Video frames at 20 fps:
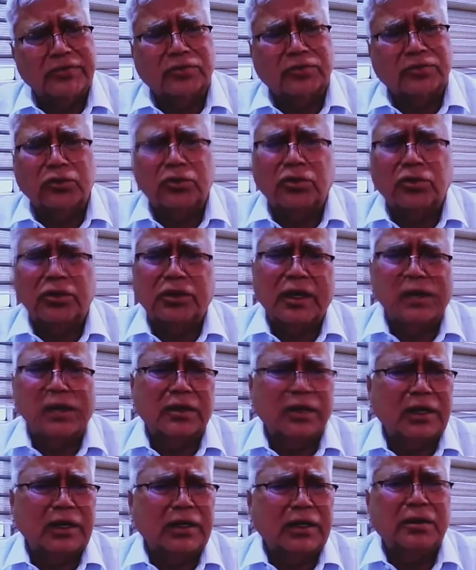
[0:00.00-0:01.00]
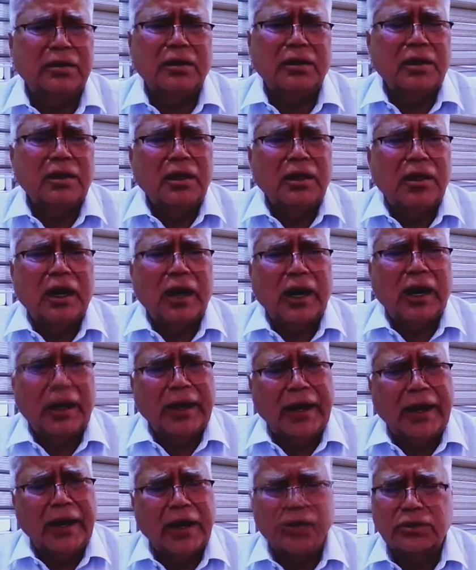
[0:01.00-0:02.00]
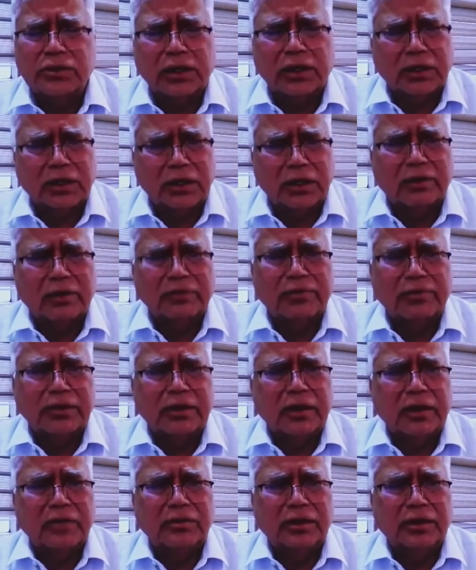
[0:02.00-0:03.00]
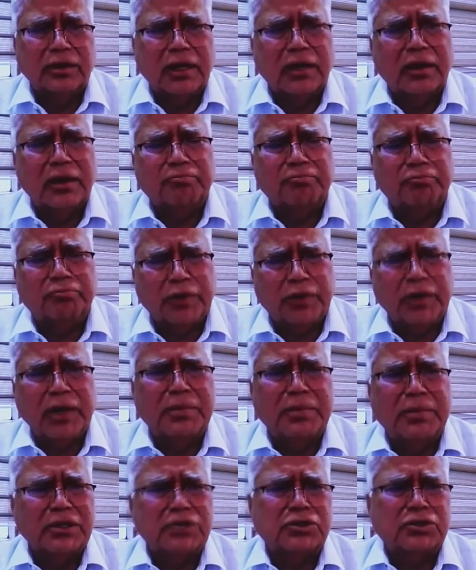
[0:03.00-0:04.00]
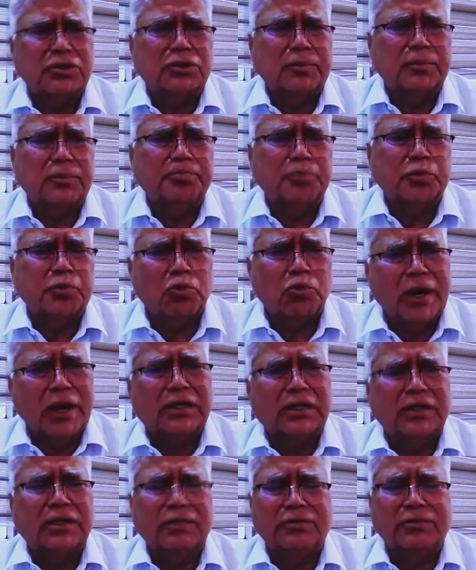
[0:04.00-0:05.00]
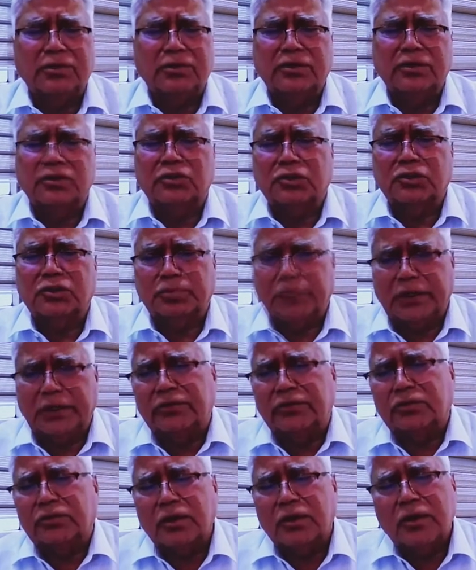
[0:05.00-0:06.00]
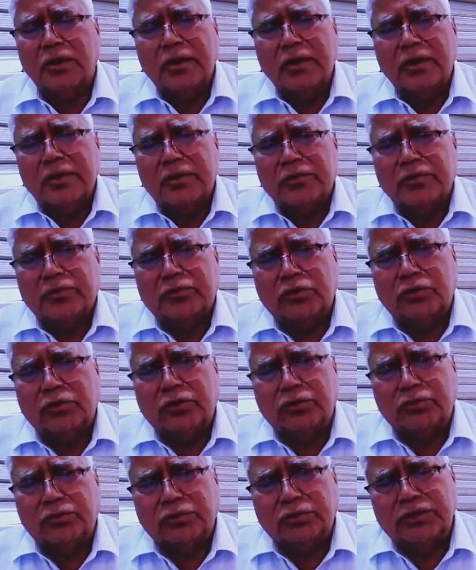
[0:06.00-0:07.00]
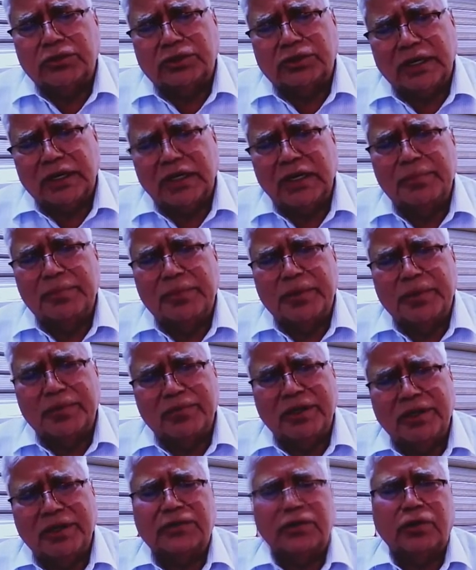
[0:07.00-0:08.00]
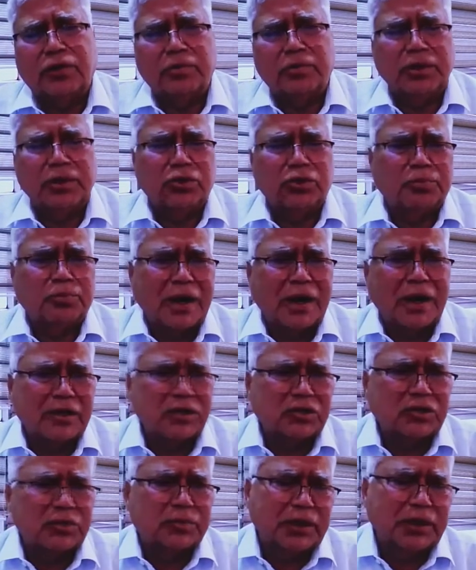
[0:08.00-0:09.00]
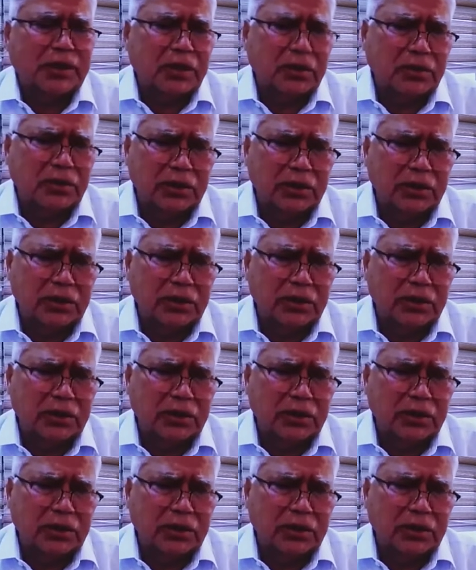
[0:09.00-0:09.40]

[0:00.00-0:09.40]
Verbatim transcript: know, they are really ahead on the curve and, they are very much proactive in this space. So, so it's really a privilege for me to participate in their